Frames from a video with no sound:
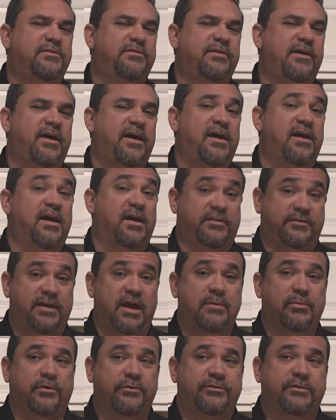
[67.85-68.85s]
say, a
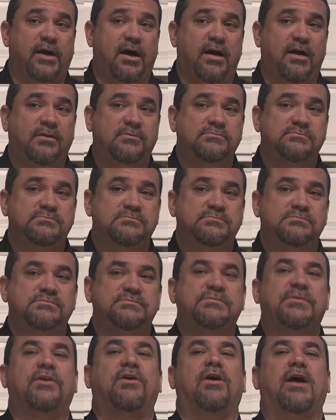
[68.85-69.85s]
table saw?
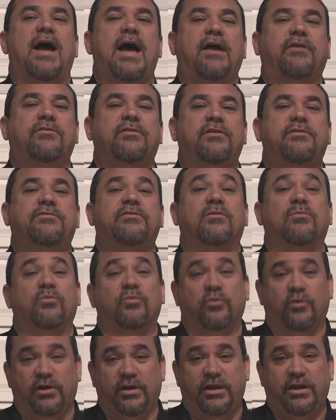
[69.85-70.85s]
There are actually
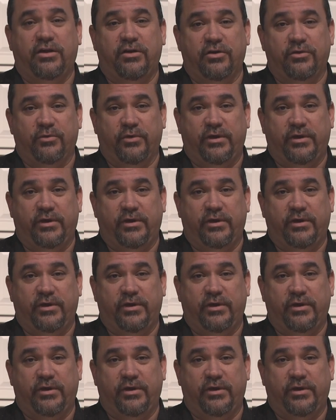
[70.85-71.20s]
some really good